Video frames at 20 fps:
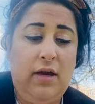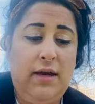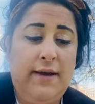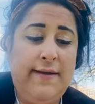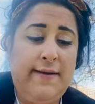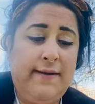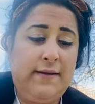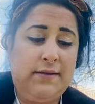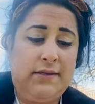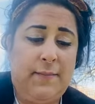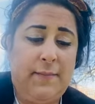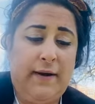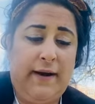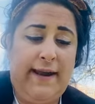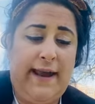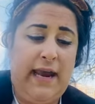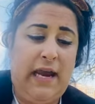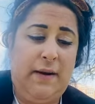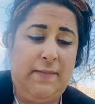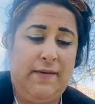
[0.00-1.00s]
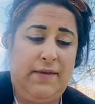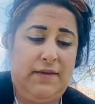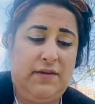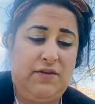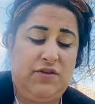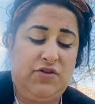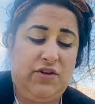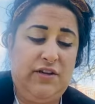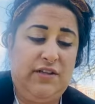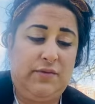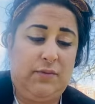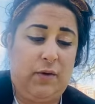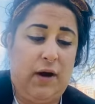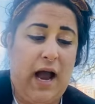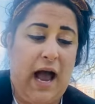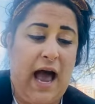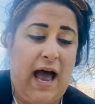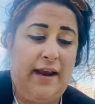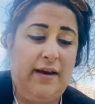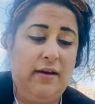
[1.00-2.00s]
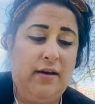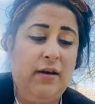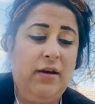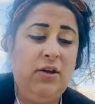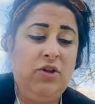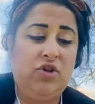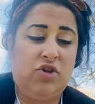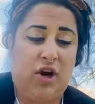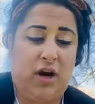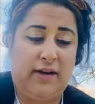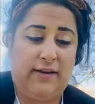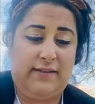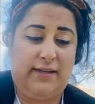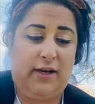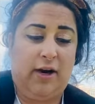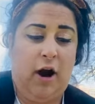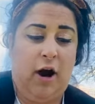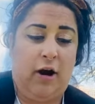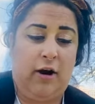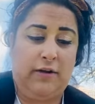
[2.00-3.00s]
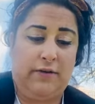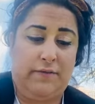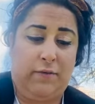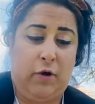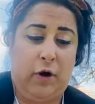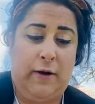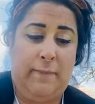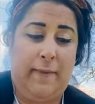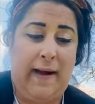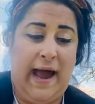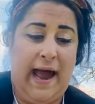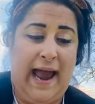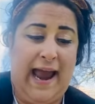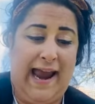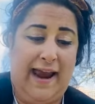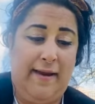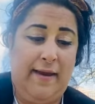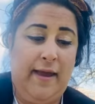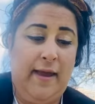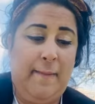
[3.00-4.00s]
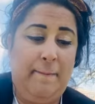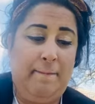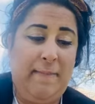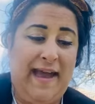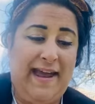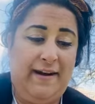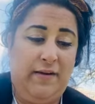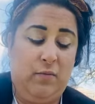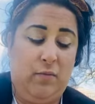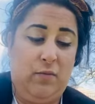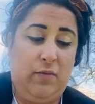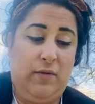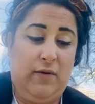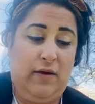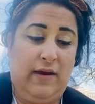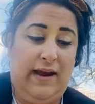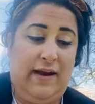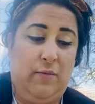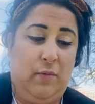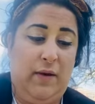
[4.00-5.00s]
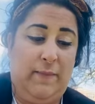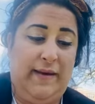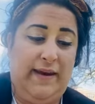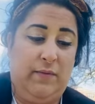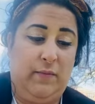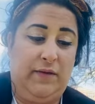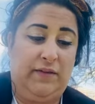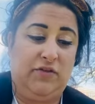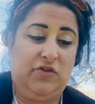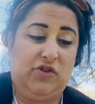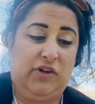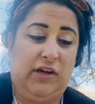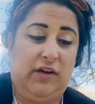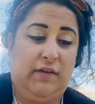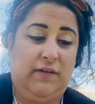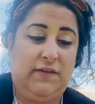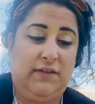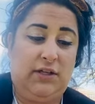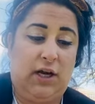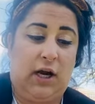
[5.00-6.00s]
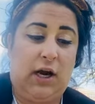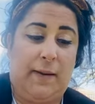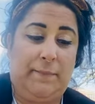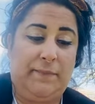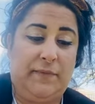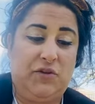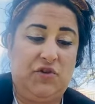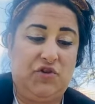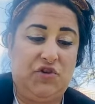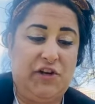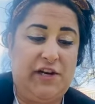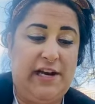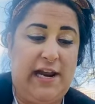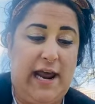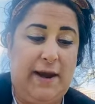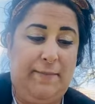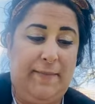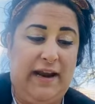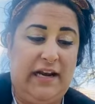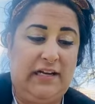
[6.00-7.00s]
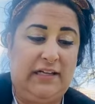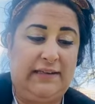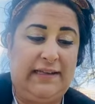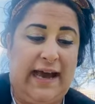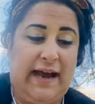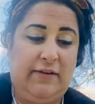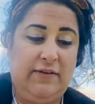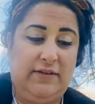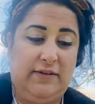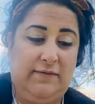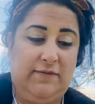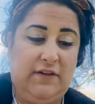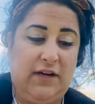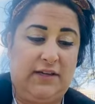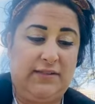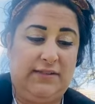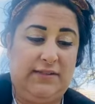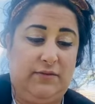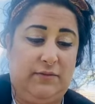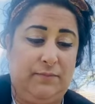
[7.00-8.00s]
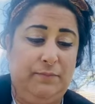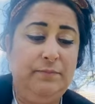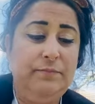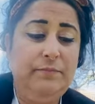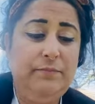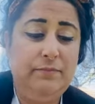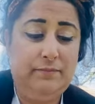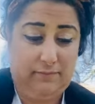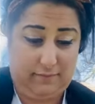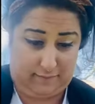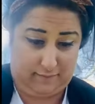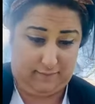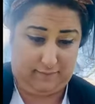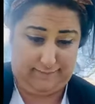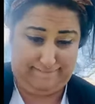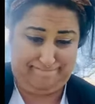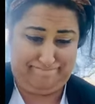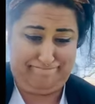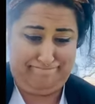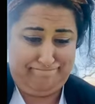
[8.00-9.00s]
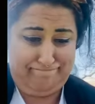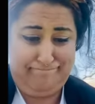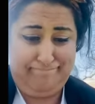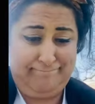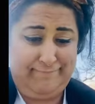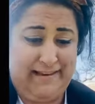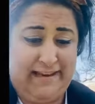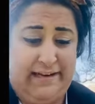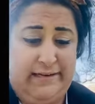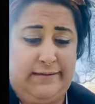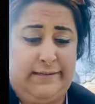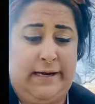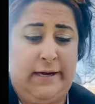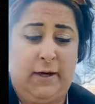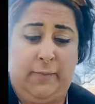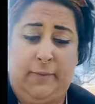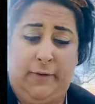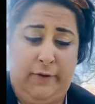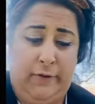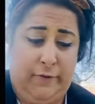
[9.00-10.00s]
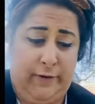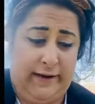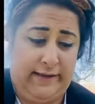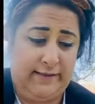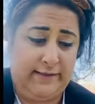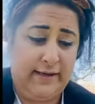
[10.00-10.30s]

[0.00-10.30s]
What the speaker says: Summer came and the streets were hot. Trucks and cars roared by. Men and women with drills dug up the street and made clouds of dust and a terrible noise.